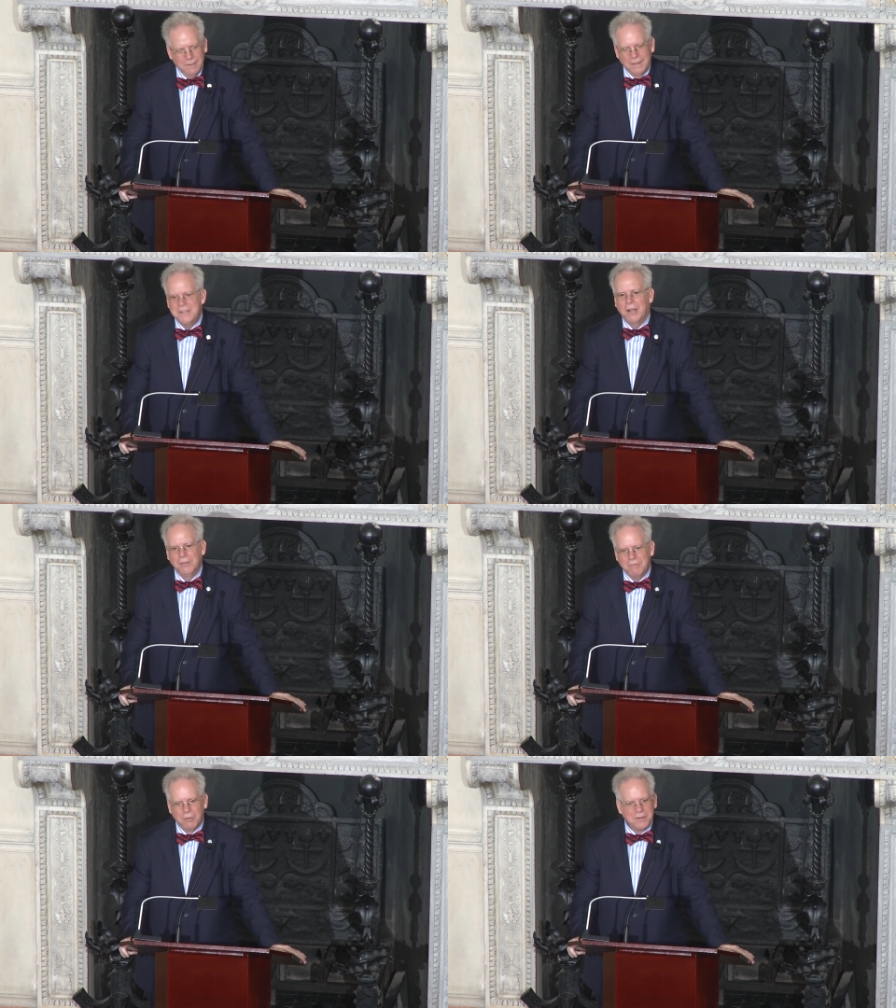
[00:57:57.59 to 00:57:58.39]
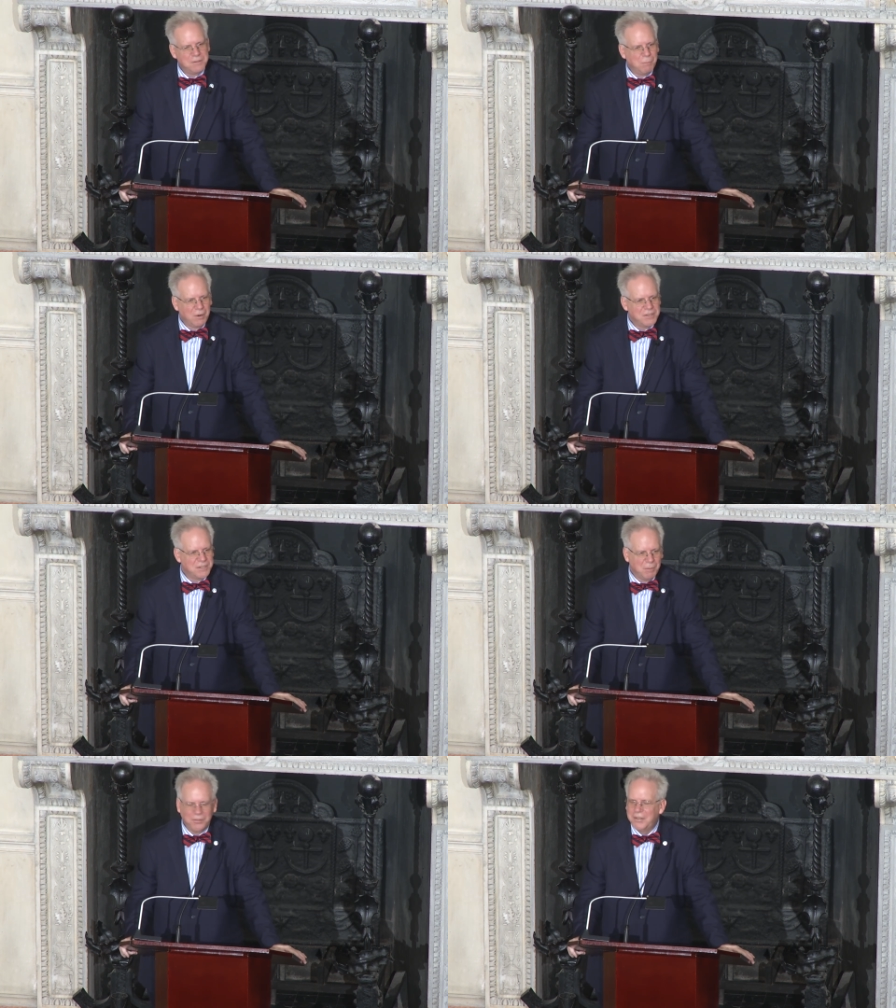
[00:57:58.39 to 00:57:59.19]
They tell the voters of
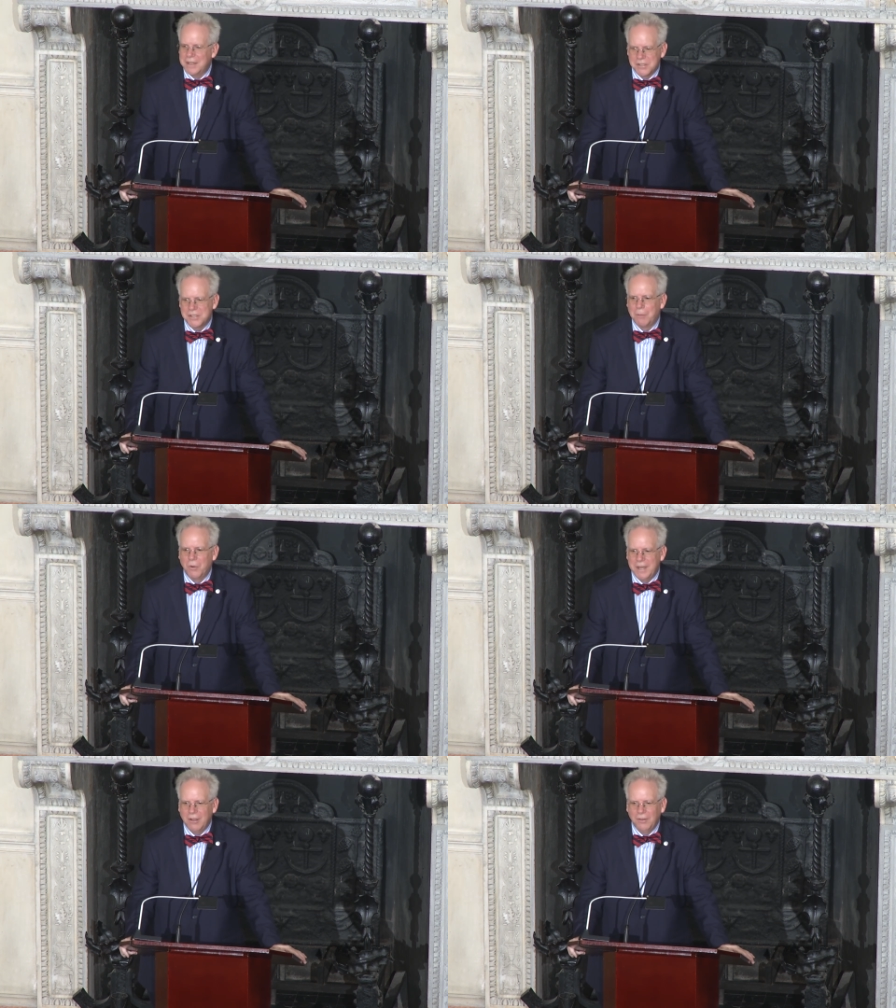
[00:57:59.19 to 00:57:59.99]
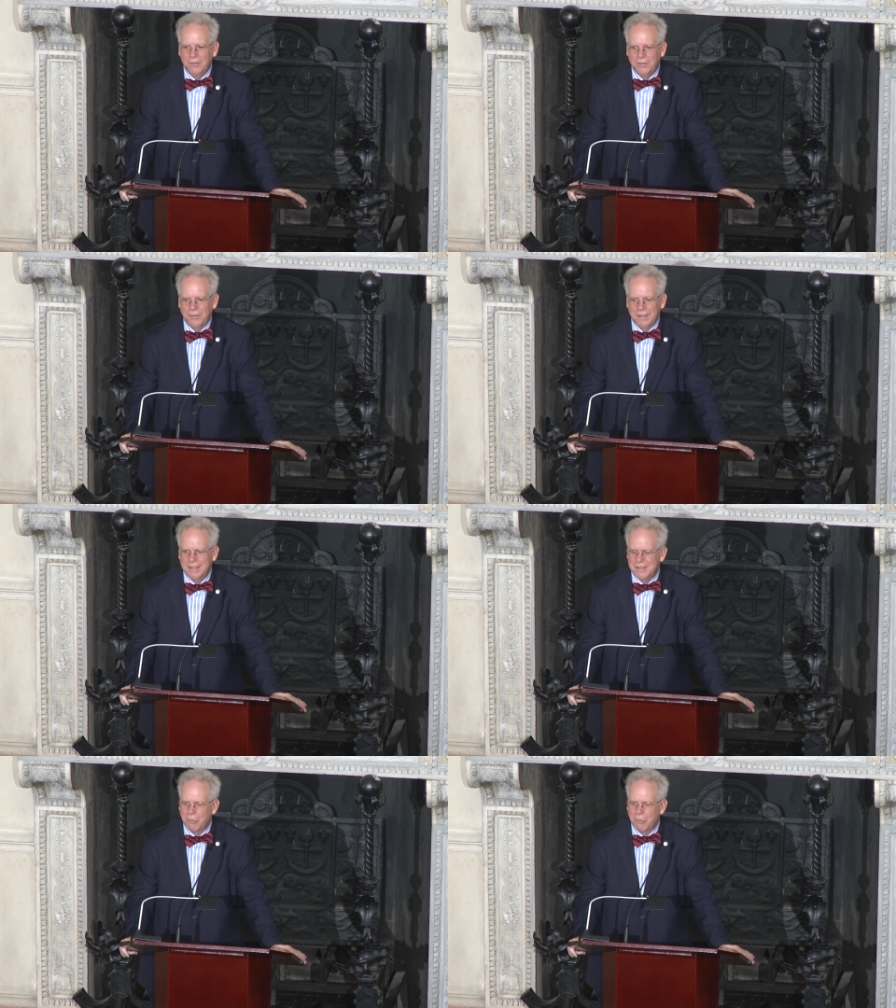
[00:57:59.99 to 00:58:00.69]
Barnstable, send someone else, and they say,